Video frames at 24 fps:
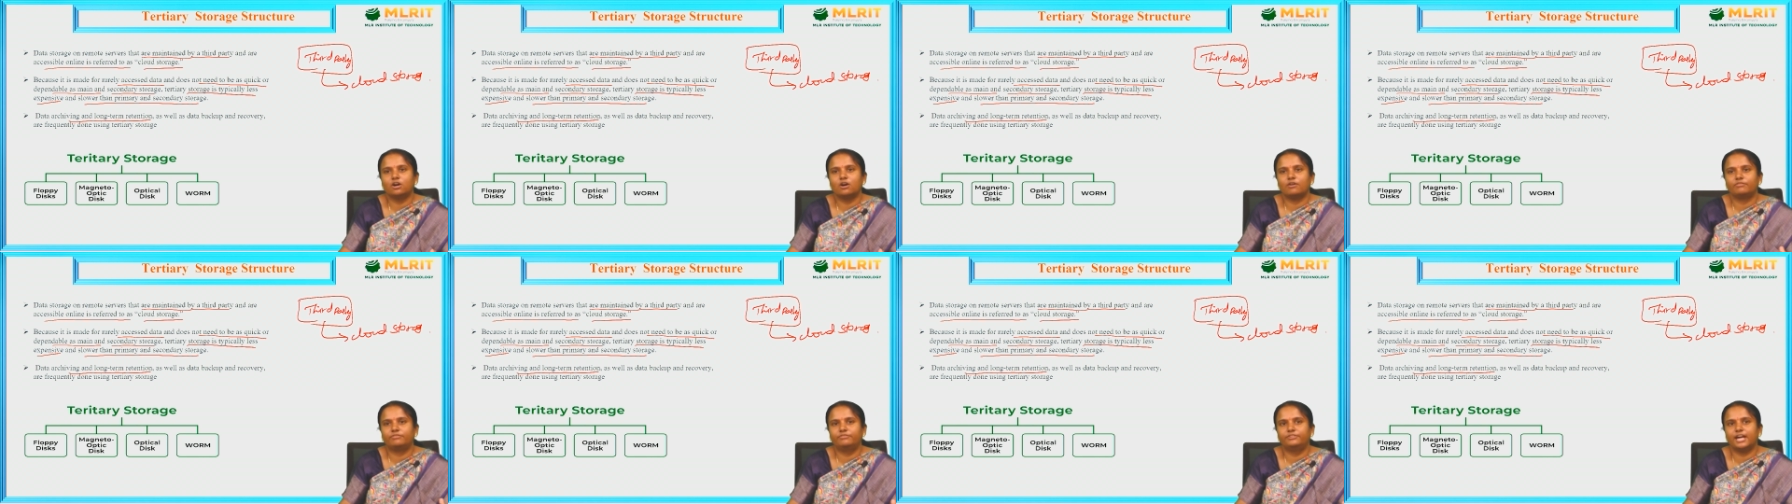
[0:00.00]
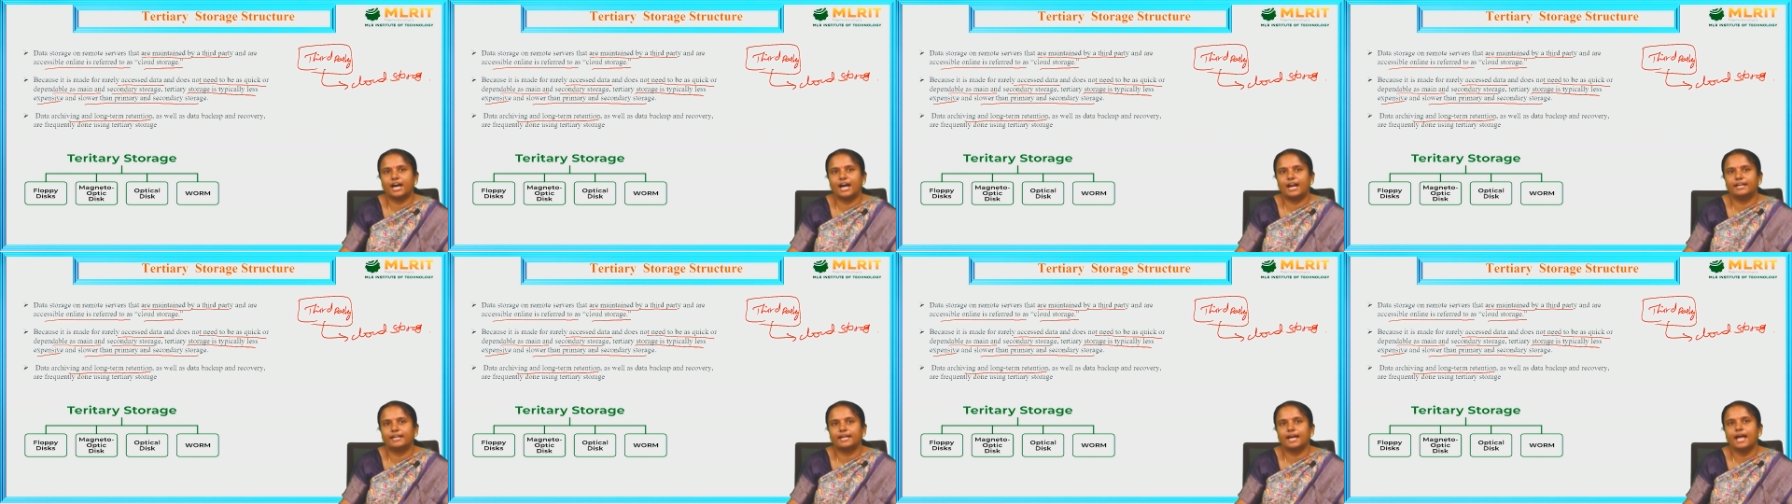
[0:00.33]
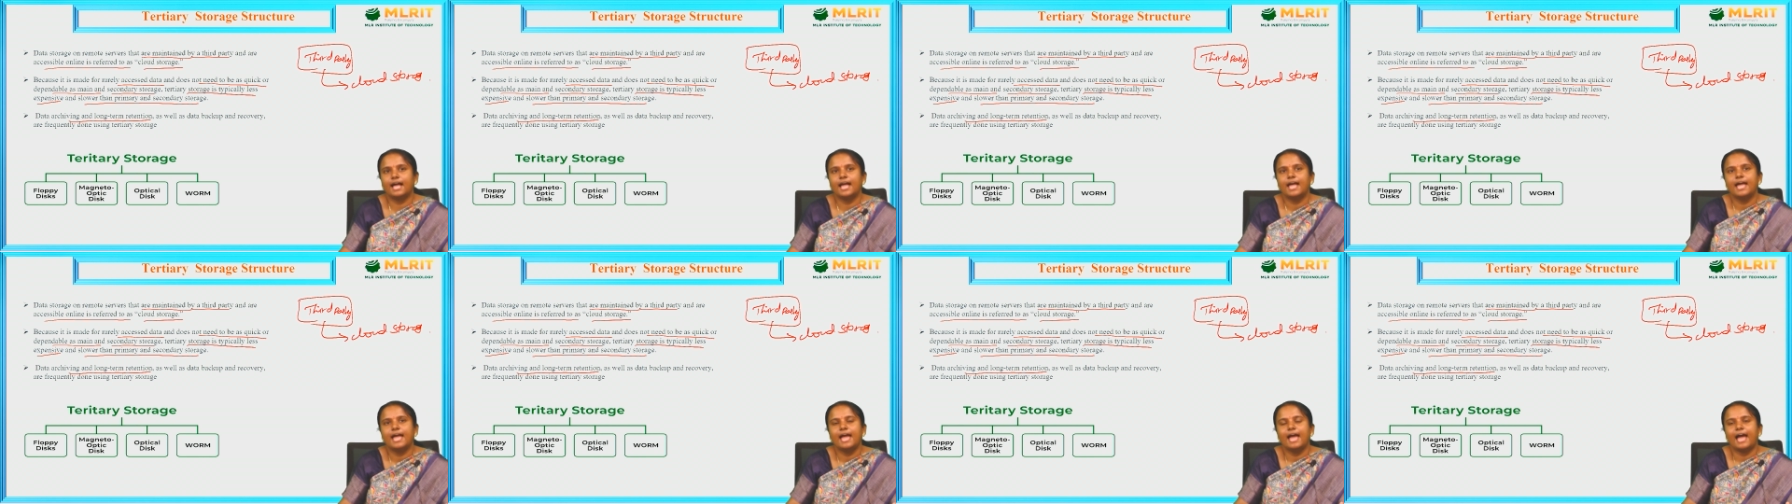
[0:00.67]
of data
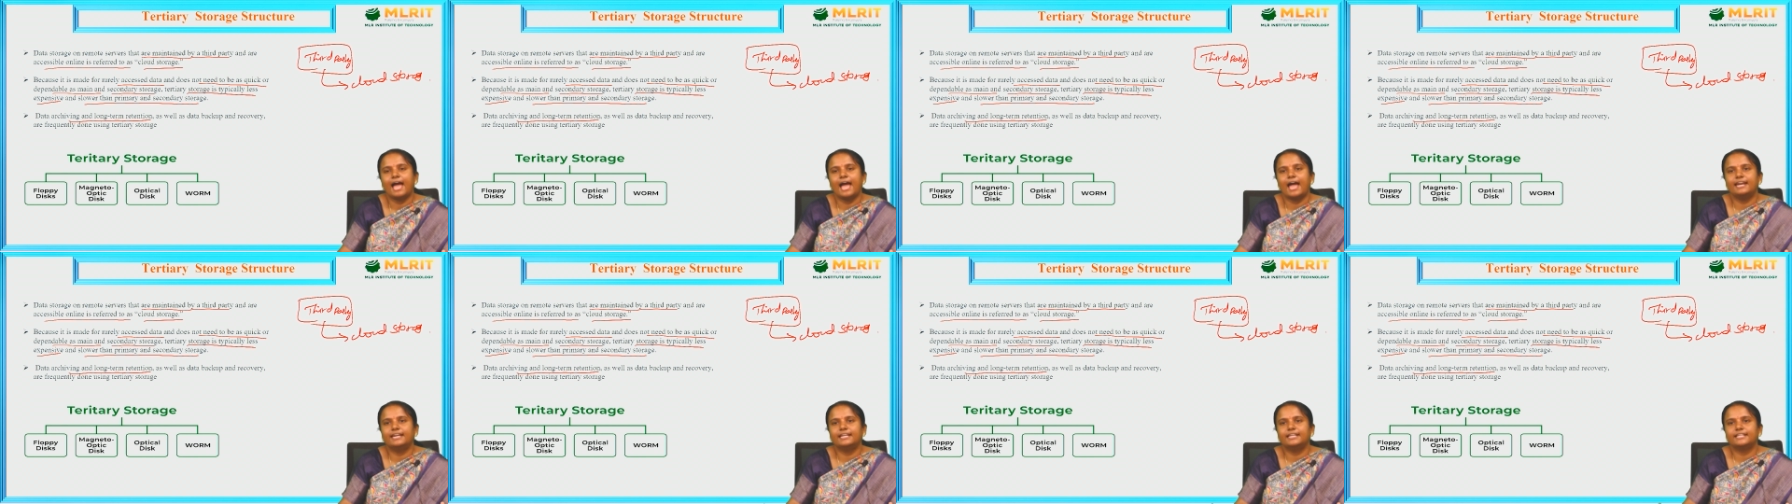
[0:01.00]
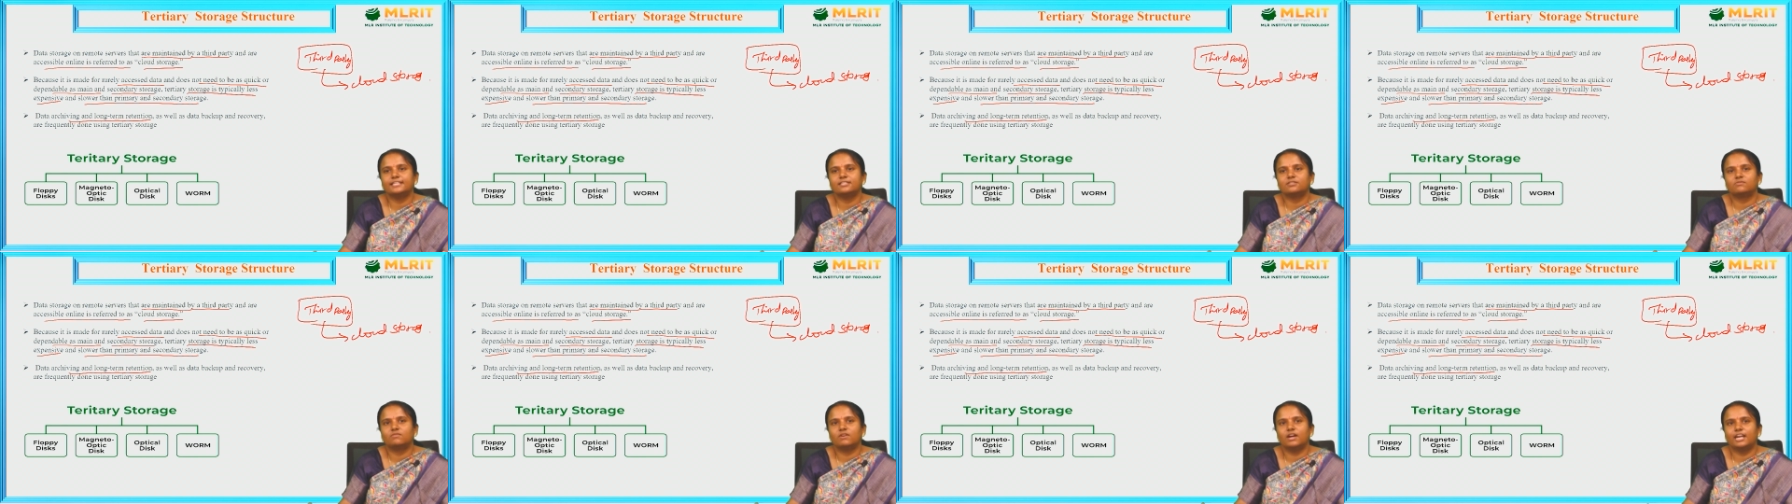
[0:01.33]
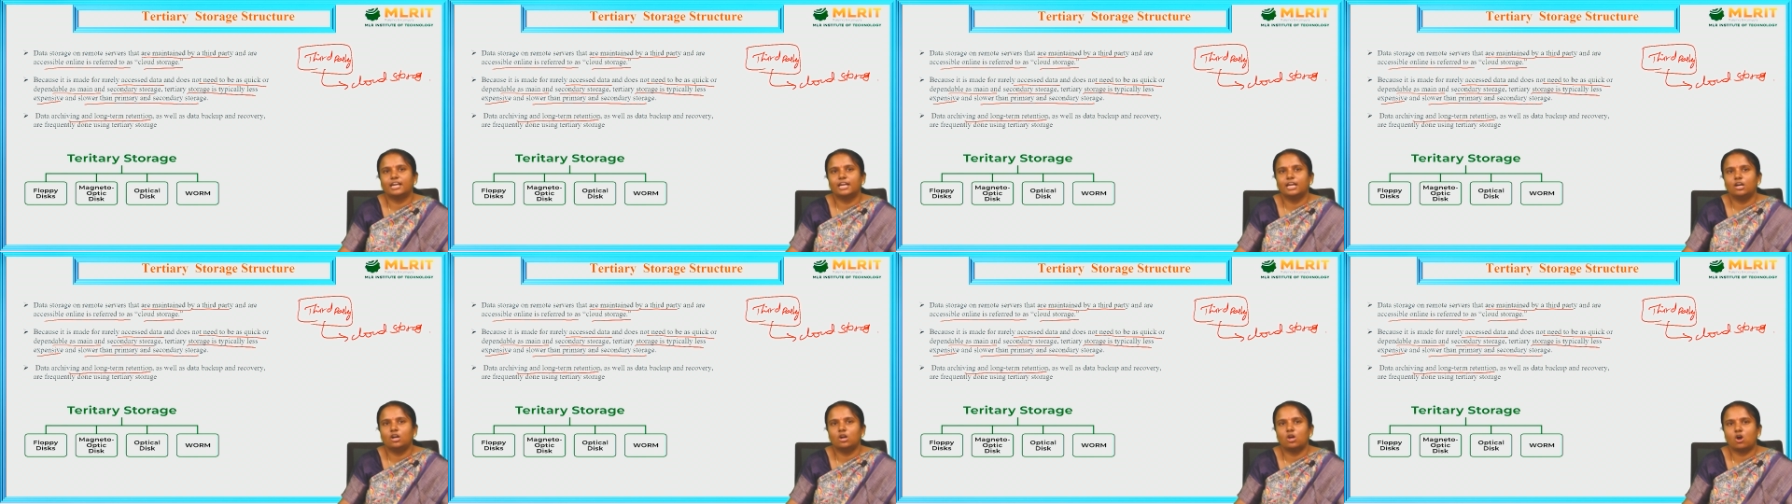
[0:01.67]
and it is
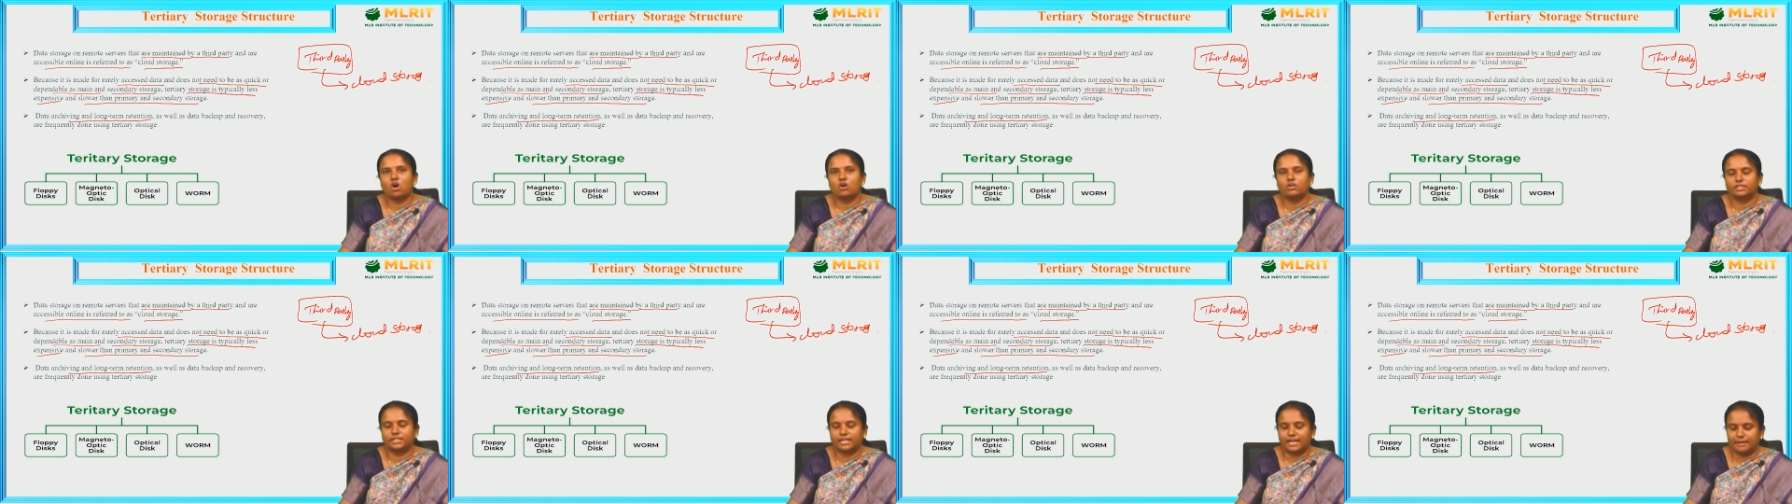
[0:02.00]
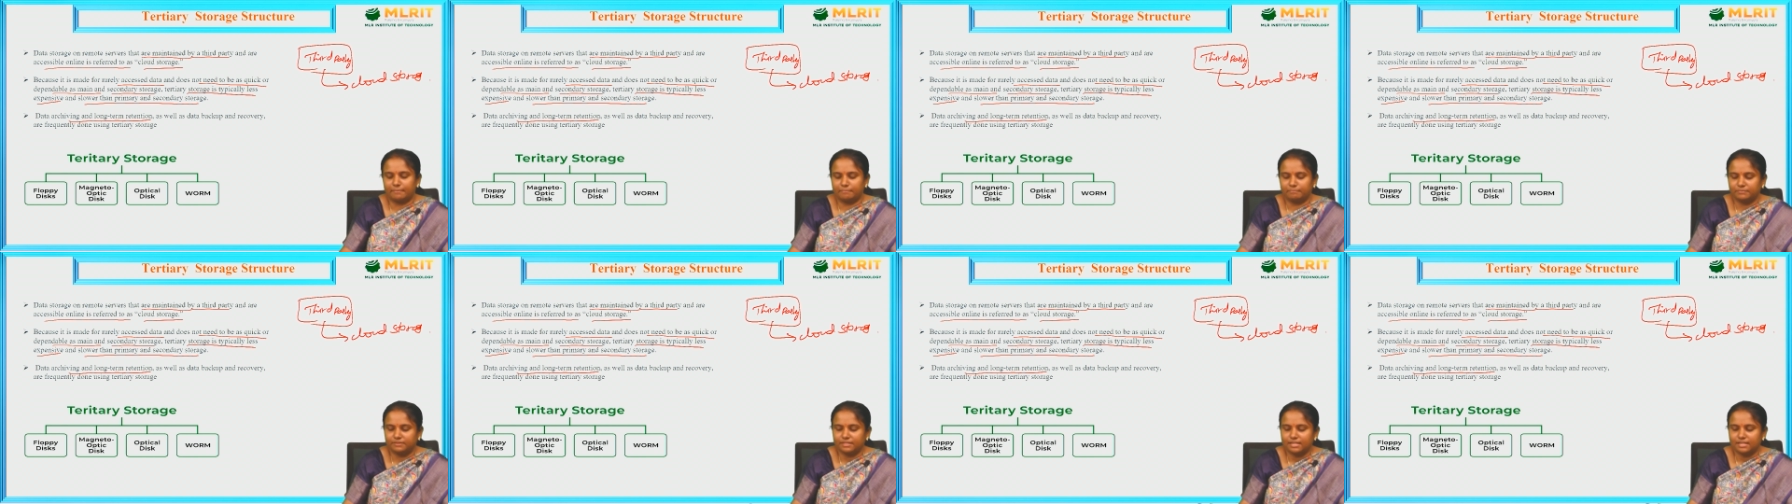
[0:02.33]
very long time